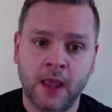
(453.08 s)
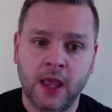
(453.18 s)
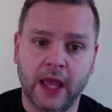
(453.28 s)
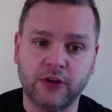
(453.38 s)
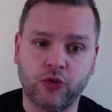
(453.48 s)

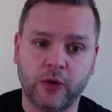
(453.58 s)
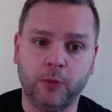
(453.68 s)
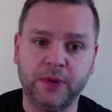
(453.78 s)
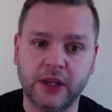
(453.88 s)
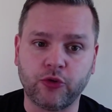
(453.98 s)
And so it will
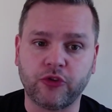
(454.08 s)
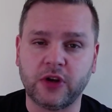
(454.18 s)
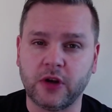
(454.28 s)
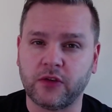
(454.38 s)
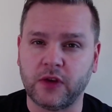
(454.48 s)
be
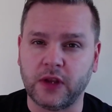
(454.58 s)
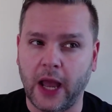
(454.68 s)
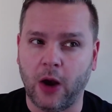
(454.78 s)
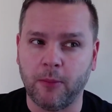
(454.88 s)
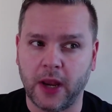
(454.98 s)
interesting to see
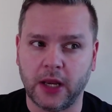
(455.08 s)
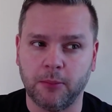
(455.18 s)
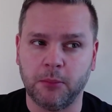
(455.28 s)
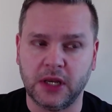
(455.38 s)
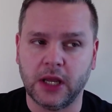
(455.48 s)
how many
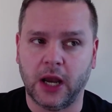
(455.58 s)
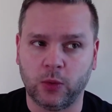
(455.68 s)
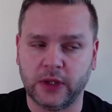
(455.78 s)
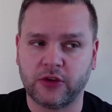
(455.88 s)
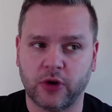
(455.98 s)
media
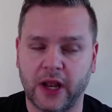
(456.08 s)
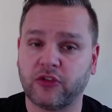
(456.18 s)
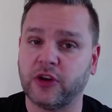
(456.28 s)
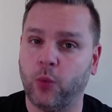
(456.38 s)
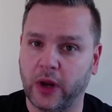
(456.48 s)
outlets are
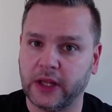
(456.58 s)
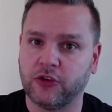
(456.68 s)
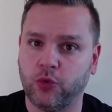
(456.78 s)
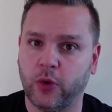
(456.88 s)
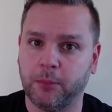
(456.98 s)
actually willing
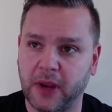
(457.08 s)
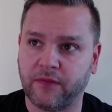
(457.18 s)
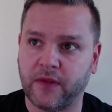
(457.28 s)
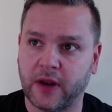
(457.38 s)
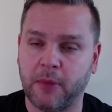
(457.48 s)
to
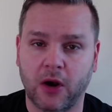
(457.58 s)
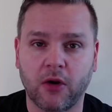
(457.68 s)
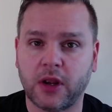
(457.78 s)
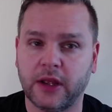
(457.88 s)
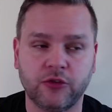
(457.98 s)
admit that
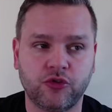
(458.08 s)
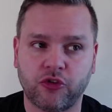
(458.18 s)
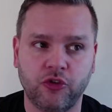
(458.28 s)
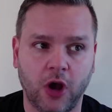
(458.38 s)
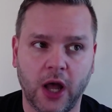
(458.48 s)
America is
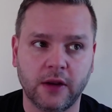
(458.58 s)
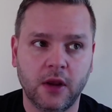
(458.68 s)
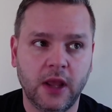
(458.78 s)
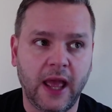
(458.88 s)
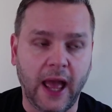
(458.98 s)
just not
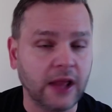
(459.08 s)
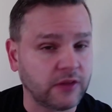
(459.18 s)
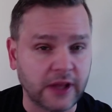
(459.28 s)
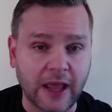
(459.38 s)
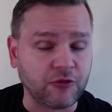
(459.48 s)
as
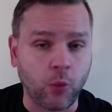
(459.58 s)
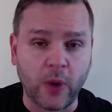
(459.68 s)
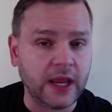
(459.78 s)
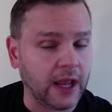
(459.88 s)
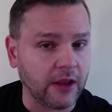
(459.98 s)

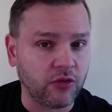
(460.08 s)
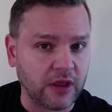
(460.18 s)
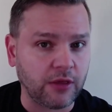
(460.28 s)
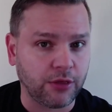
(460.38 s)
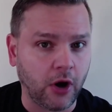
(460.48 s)
left-wing as
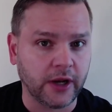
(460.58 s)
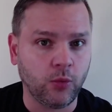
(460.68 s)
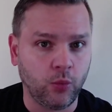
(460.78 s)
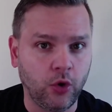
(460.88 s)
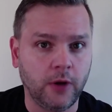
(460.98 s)
they thought it
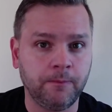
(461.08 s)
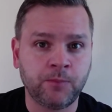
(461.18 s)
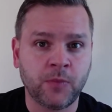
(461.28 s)
would,